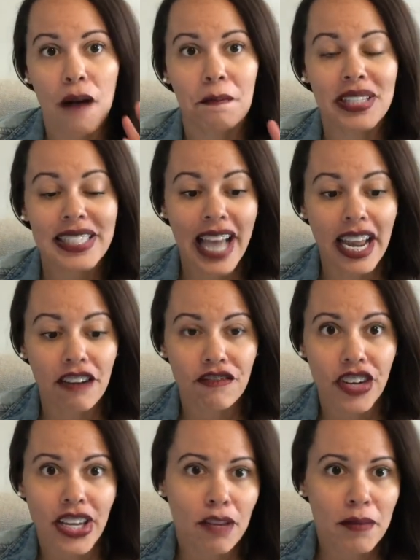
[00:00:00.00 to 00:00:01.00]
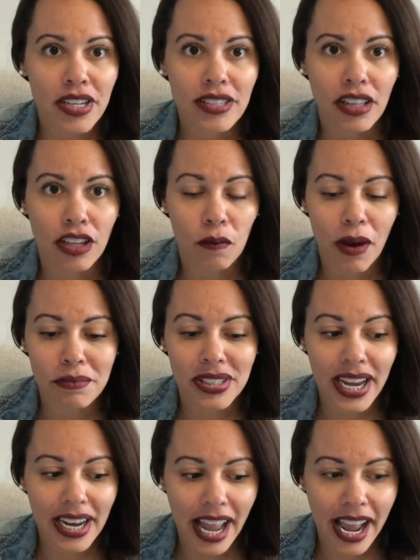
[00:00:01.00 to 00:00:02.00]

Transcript: sign up for emails on their website,